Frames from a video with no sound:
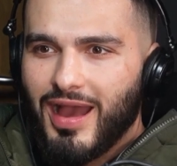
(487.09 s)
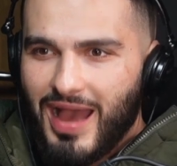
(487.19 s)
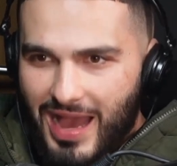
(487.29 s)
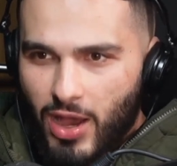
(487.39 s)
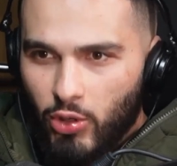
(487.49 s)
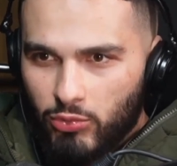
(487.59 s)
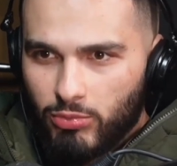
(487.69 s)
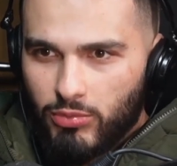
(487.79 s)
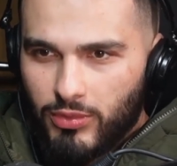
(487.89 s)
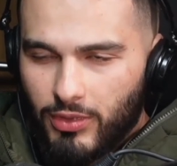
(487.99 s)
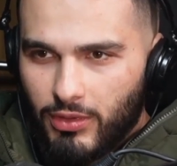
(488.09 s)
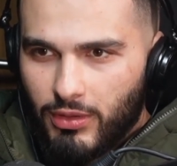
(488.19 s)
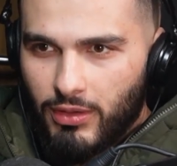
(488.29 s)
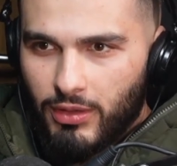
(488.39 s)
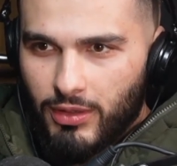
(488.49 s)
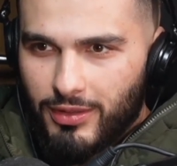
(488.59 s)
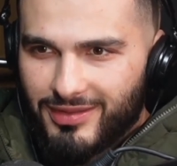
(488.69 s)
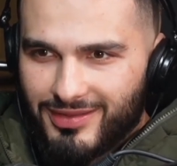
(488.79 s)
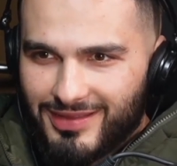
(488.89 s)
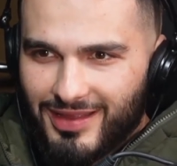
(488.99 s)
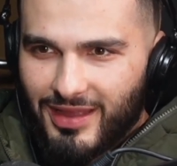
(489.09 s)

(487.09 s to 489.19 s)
at home. Ah, come on.